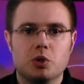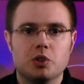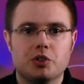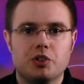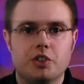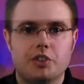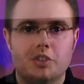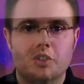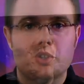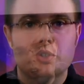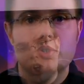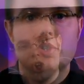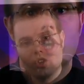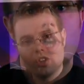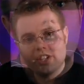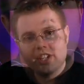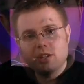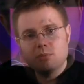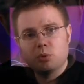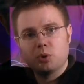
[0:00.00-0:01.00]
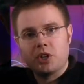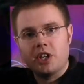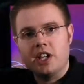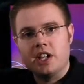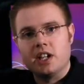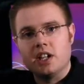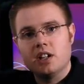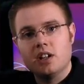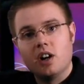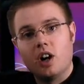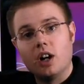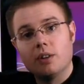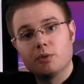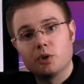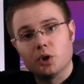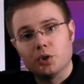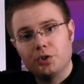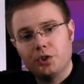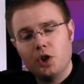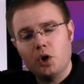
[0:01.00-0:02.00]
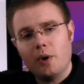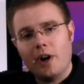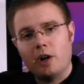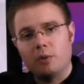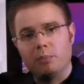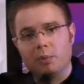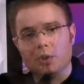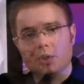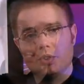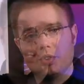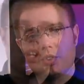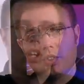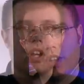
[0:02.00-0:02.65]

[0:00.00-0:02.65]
keyboards and upright and grand pianos.